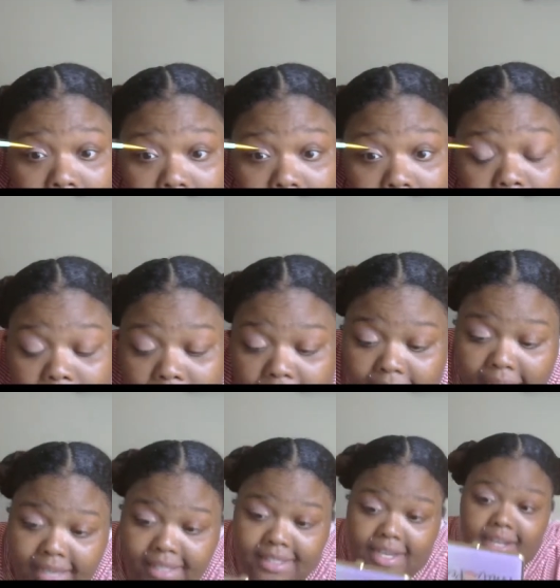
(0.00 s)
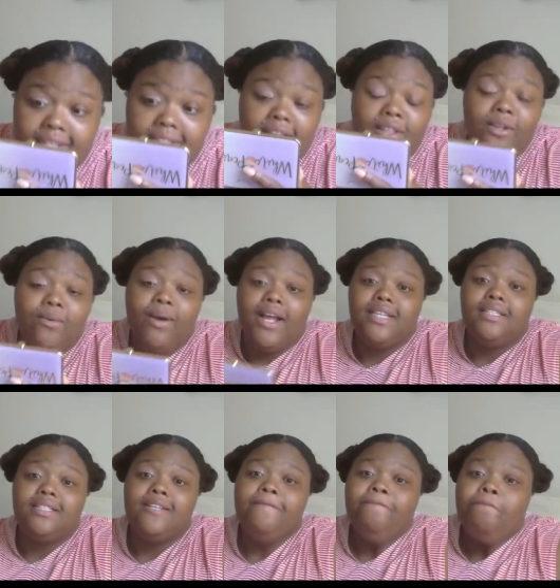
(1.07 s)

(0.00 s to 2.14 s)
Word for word: here where it landed, because otherwise,